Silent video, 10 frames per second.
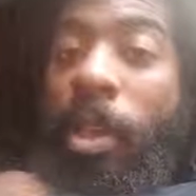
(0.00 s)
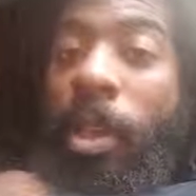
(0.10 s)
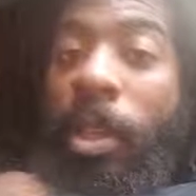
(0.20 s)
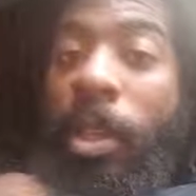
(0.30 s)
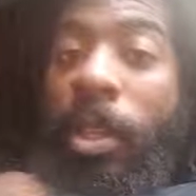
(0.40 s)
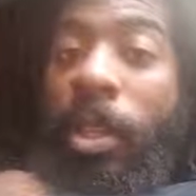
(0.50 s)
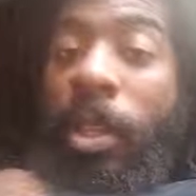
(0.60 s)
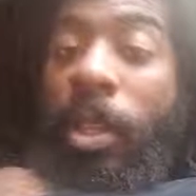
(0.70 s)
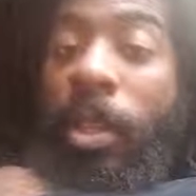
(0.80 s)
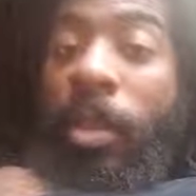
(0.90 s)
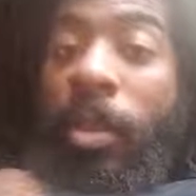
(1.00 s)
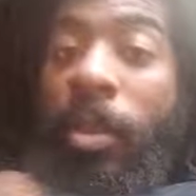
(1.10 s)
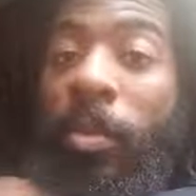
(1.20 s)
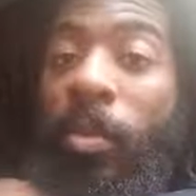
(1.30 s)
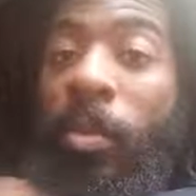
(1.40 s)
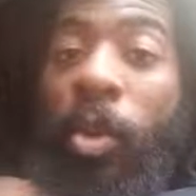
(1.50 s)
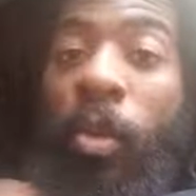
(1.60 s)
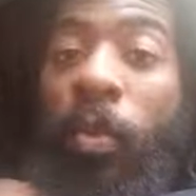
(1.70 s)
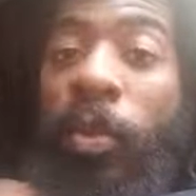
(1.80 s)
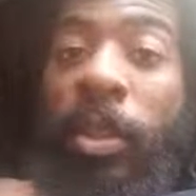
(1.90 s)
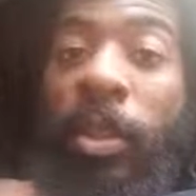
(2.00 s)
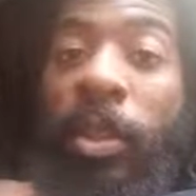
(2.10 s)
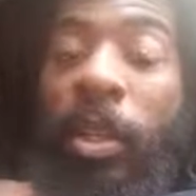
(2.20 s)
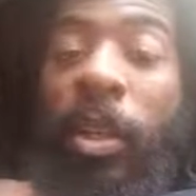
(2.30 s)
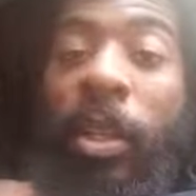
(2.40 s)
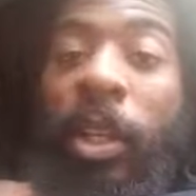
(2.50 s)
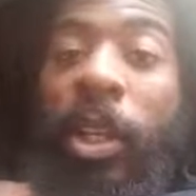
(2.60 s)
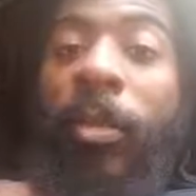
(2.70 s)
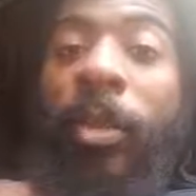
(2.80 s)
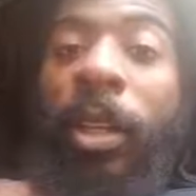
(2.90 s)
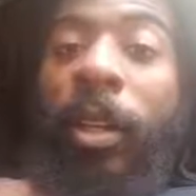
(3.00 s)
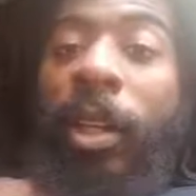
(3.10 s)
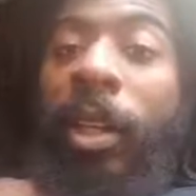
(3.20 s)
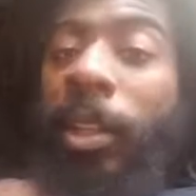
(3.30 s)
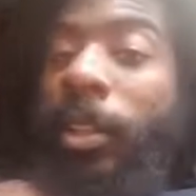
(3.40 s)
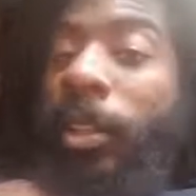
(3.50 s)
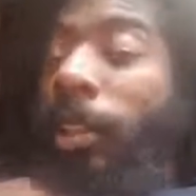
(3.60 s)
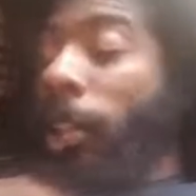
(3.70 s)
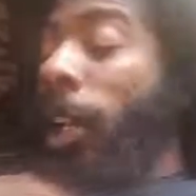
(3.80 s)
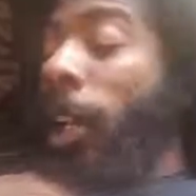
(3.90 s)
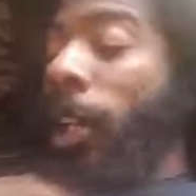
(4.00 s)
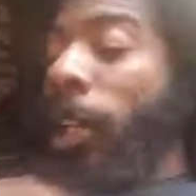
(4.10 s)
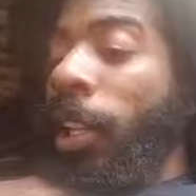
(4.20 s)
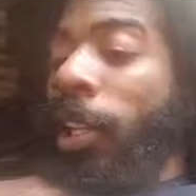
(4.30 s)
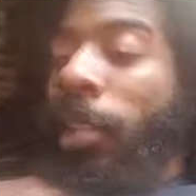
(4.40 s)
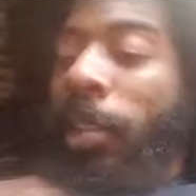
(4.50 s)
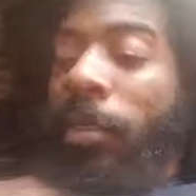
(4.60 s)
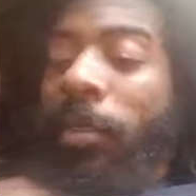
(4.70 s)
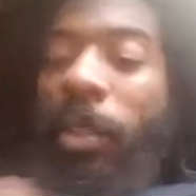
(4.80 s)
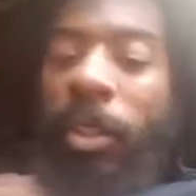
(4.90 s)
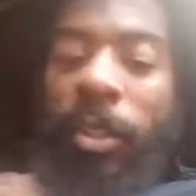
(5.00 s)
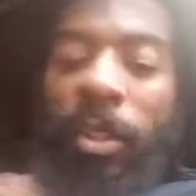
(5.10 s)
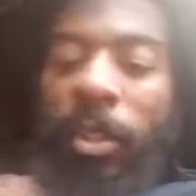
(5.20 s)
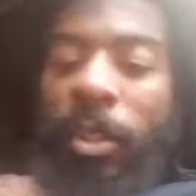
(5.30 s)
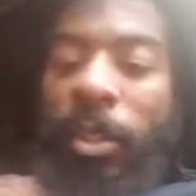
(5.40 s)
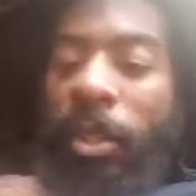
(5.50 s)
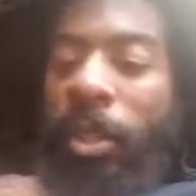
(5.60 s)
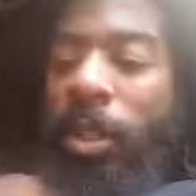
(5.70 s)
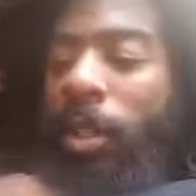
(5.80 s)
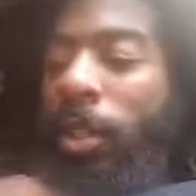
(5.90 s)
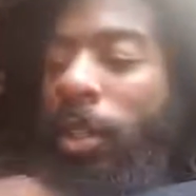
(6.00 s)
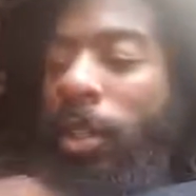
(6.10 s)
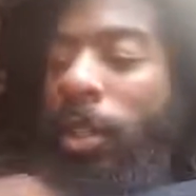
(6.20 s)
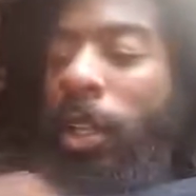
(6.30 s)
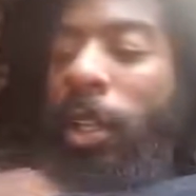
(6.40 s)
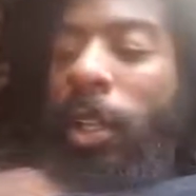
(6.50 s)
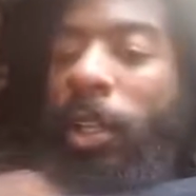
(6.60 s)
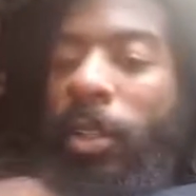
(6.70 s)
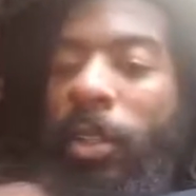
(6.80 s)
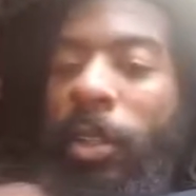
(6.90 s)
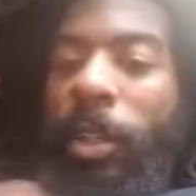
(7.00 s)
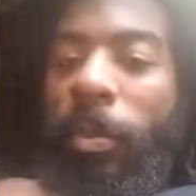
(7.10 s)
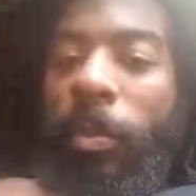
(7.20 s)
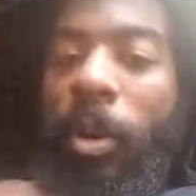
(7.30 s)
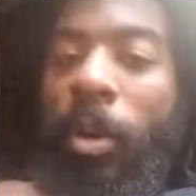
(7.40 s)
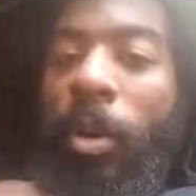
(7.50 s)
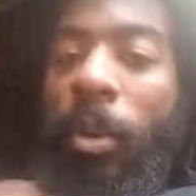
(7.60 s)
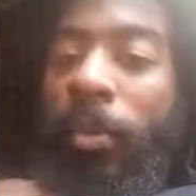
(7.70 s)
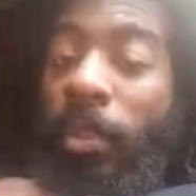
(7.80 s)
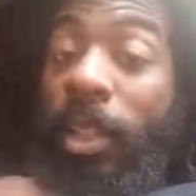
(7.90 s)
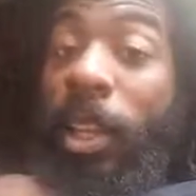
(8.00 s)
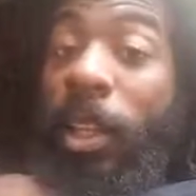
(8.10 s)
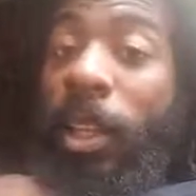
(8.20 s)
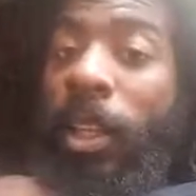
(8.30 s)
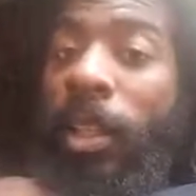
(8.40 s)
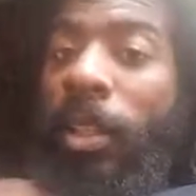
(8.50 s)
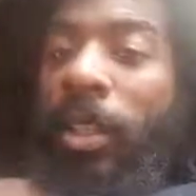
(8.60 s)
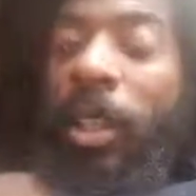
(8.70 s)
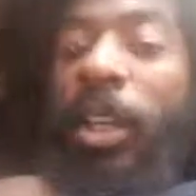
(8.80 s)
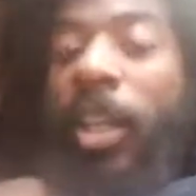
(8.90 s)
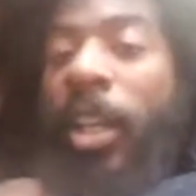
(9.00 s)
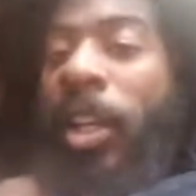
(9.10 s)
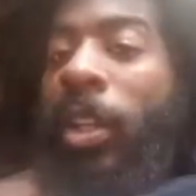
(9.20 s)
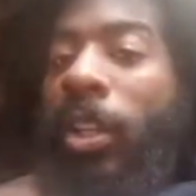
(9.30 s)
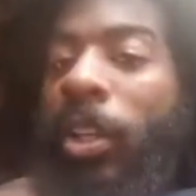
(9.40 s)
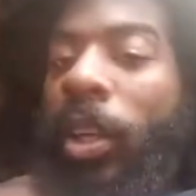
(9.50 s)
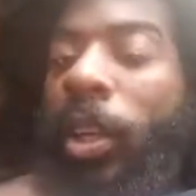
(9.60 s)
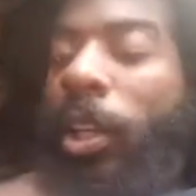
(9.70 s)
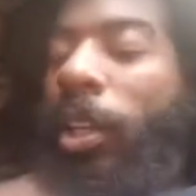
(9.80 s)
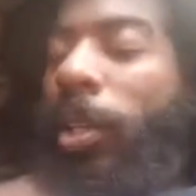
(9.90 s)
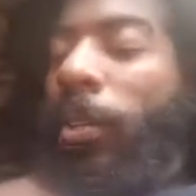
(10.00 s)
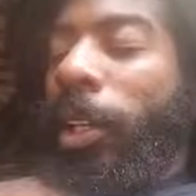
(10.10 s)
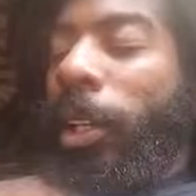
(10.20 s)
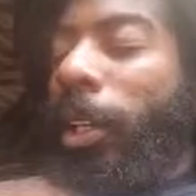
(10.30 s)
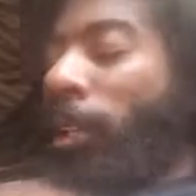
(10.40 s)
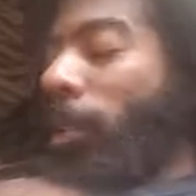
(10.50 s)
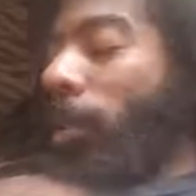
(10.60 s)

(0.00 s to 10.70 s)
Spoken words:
And then movies started coming out after satellites, and inventions other than satellites on that part of satellites started coming out